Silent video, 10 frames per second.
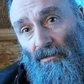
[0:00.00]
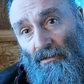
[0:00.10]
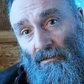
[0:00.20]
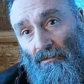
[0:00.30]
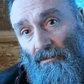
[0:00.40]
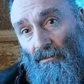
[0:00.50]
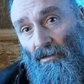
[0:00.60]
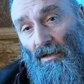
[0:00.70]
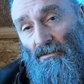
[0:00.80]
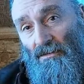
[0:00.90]
the
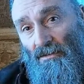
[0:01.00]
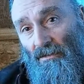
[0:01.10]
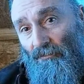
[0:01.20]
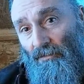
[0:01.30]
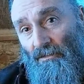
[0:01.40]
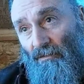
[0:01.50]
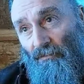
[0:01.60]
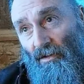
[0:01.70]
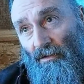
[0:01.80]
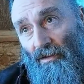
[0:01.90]
grass if
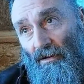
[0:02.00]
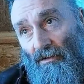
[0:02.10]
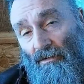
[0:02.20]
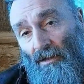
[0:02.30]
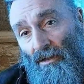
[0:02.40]
they're there.